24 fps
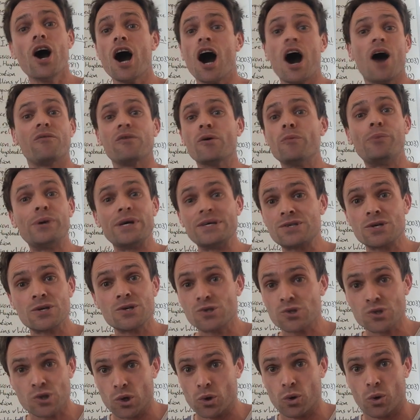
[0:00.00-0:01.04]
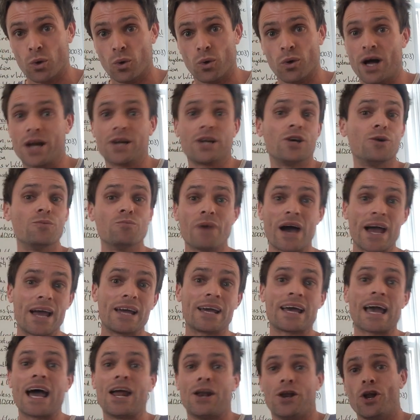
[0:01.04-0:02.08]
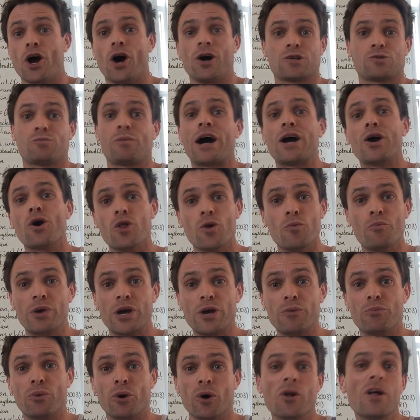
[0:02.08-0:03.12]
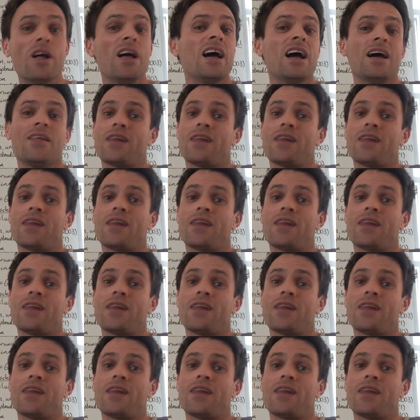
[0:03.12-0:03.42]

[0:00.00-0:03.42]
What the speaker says: of a busy school and you may get knocked by other people.